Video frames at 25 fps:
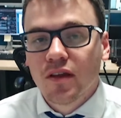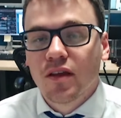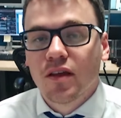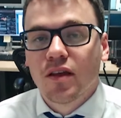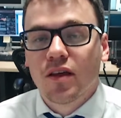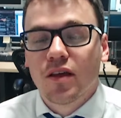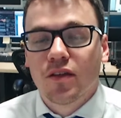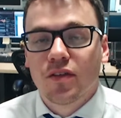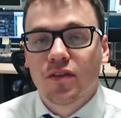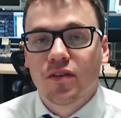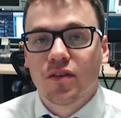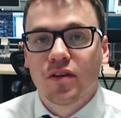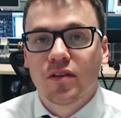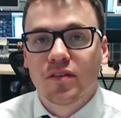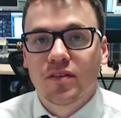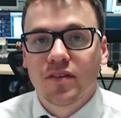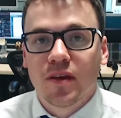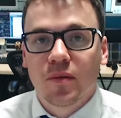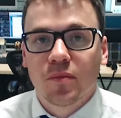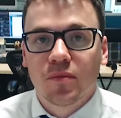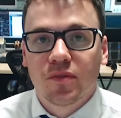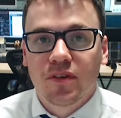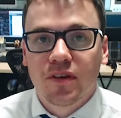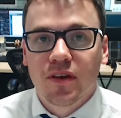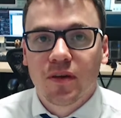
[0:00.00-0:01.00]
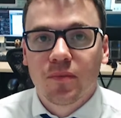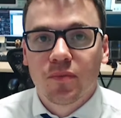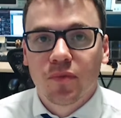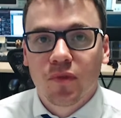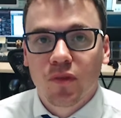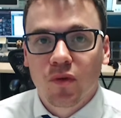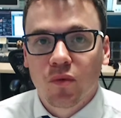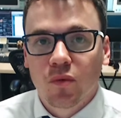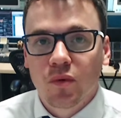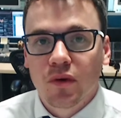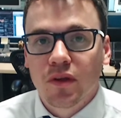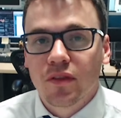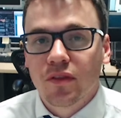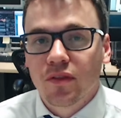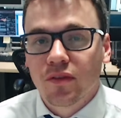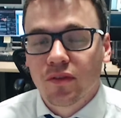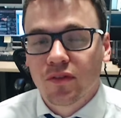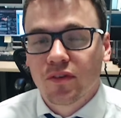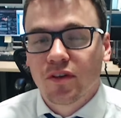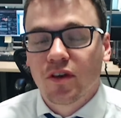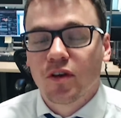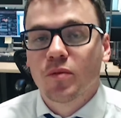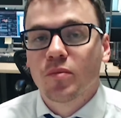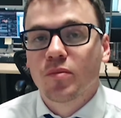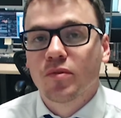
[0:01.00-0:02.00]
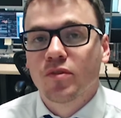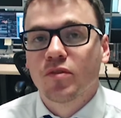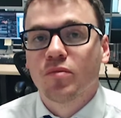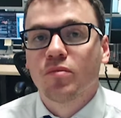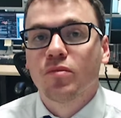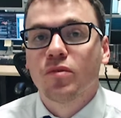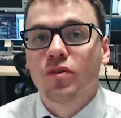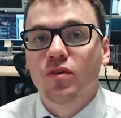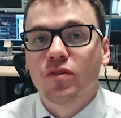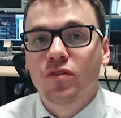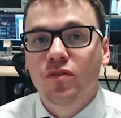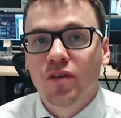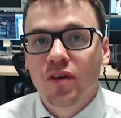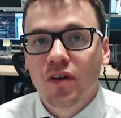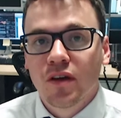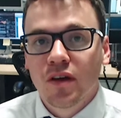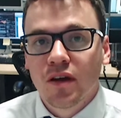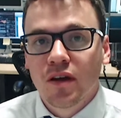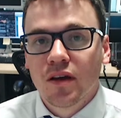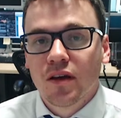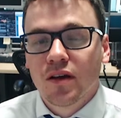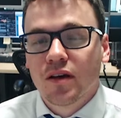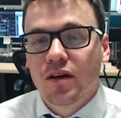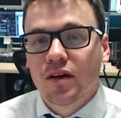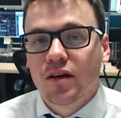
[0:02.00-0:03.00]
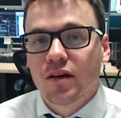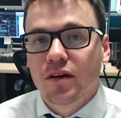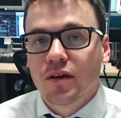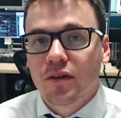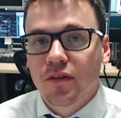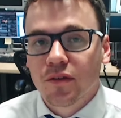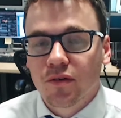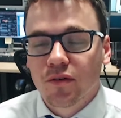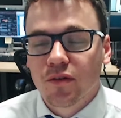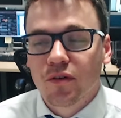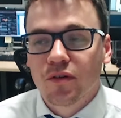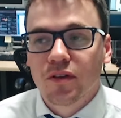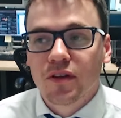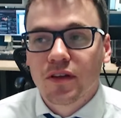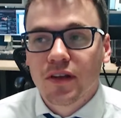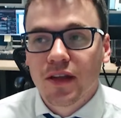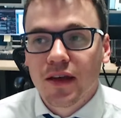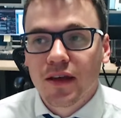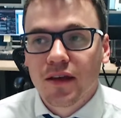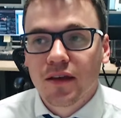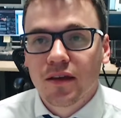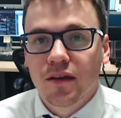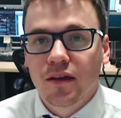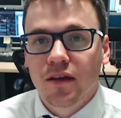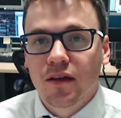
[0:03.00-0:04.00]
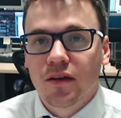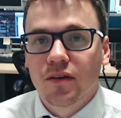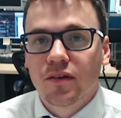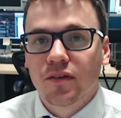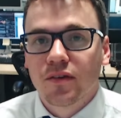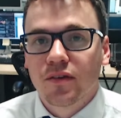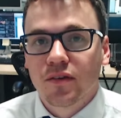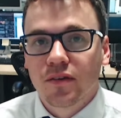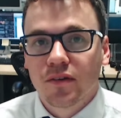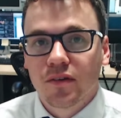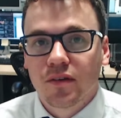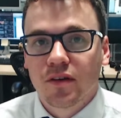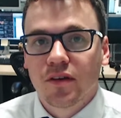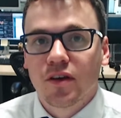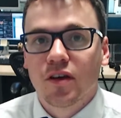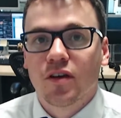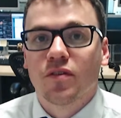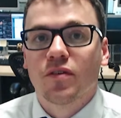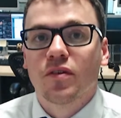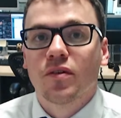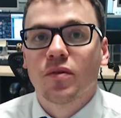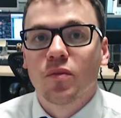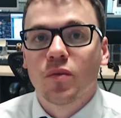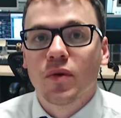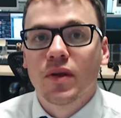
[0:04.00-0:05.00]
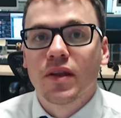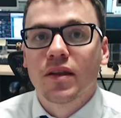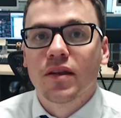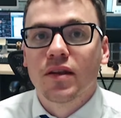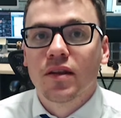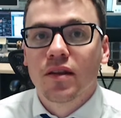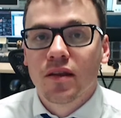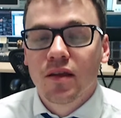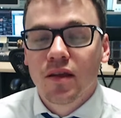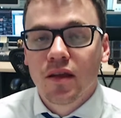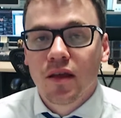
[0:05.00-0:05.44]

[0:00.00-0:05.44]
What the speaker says: 30 MCM, with scope to move higher through the day as current wind